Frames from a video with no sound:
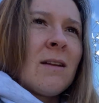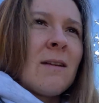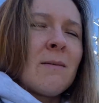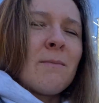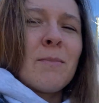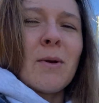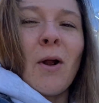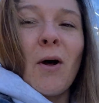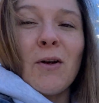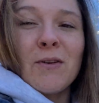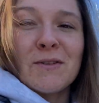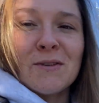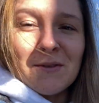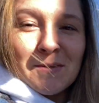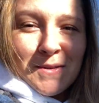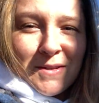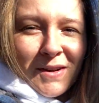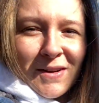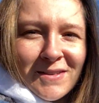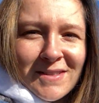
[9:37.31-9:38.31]
but also
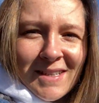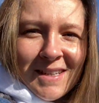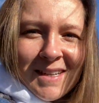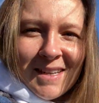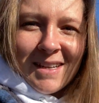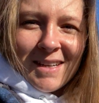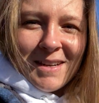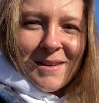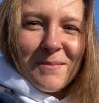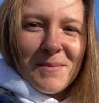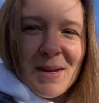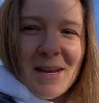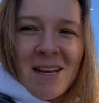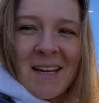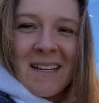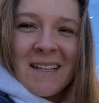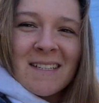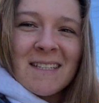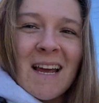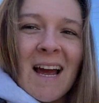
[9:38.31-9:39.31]
salty,
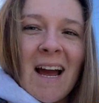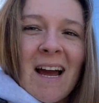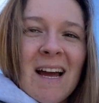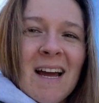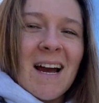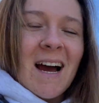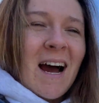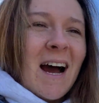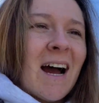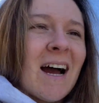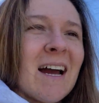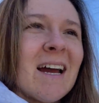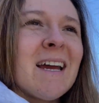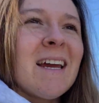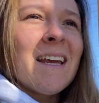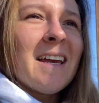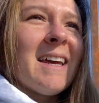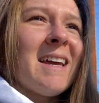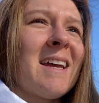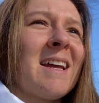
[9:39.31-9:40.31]
because
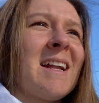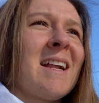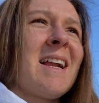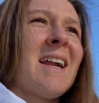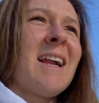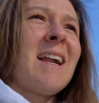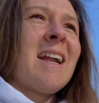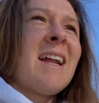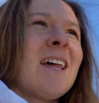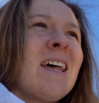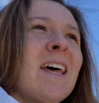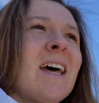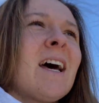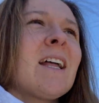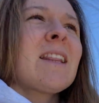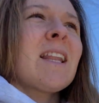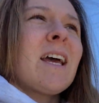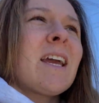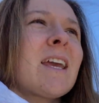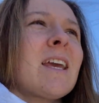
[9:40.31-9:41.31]
I,
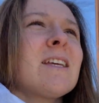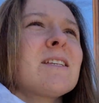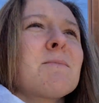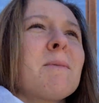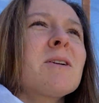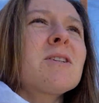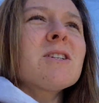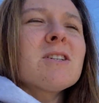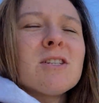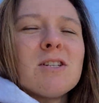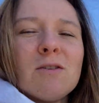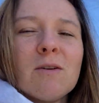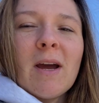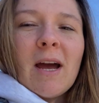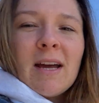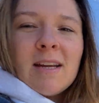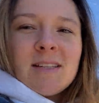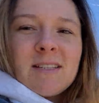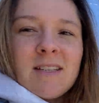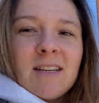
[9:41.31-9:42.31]
like, as much as you
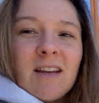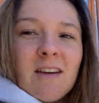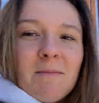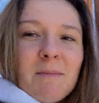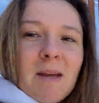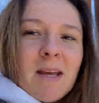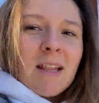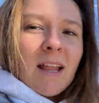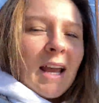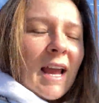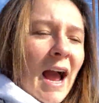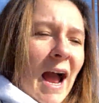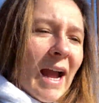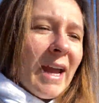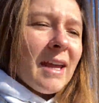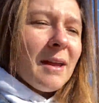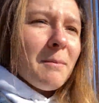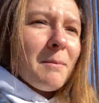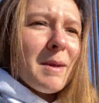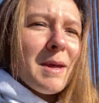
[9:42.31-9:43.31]
guys see of me, like, I
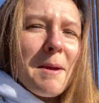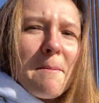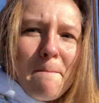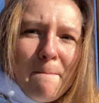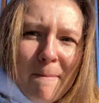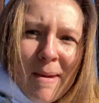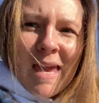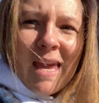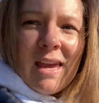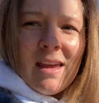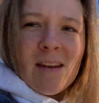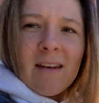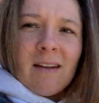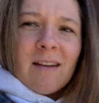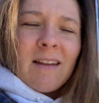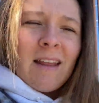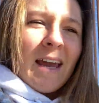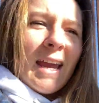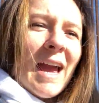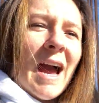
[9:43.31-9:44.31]
can be
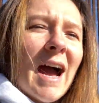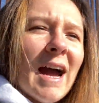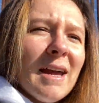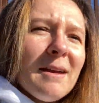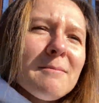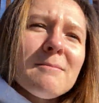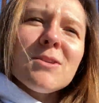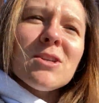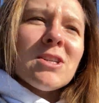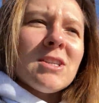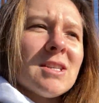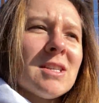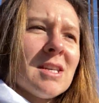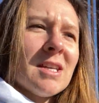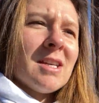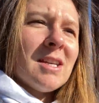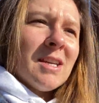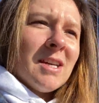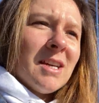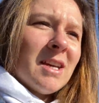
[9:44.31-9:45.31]
mean. Like, I am just,
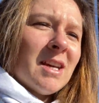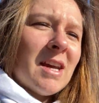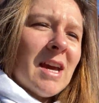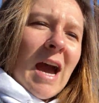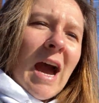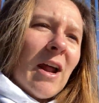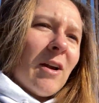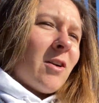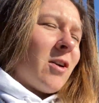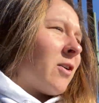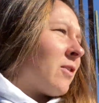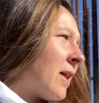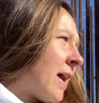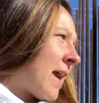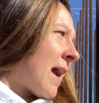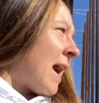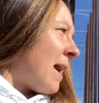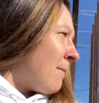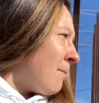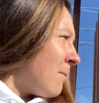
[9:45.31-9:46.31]
I don't know,
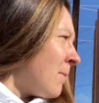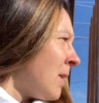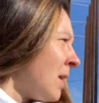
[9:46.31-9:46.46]
like, I'm